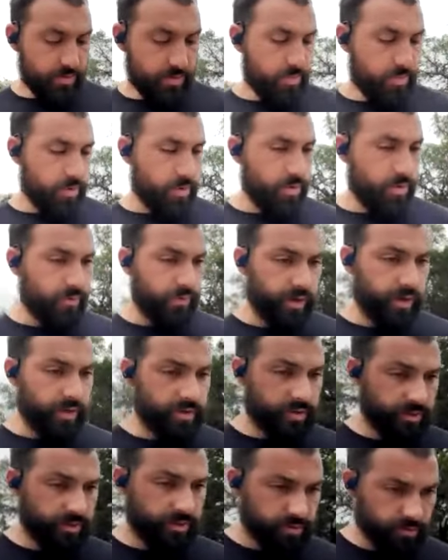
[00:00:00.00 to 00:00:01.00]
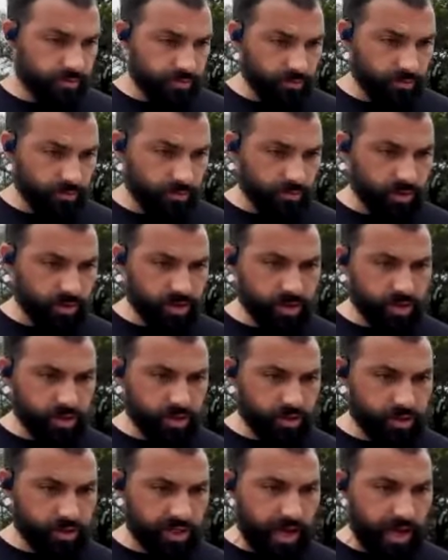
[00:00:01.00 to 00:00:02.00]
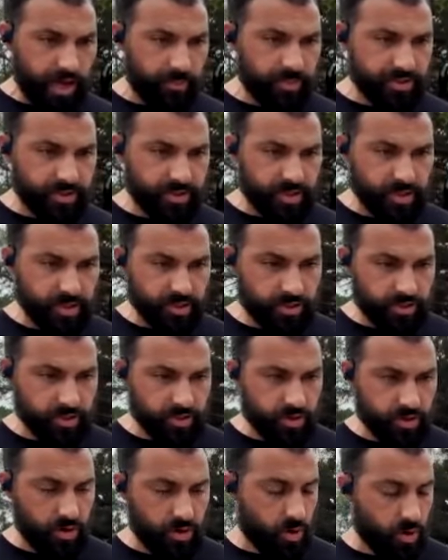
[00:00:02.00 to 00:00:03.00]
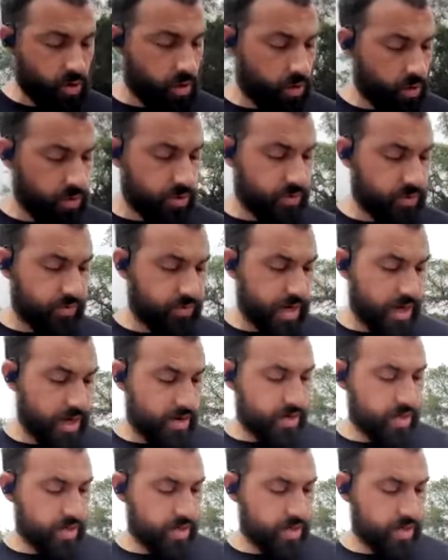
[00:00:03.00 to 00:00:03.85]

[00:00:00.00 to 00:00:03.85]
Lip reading: Perfect. Reach in opposition so your core's firing up,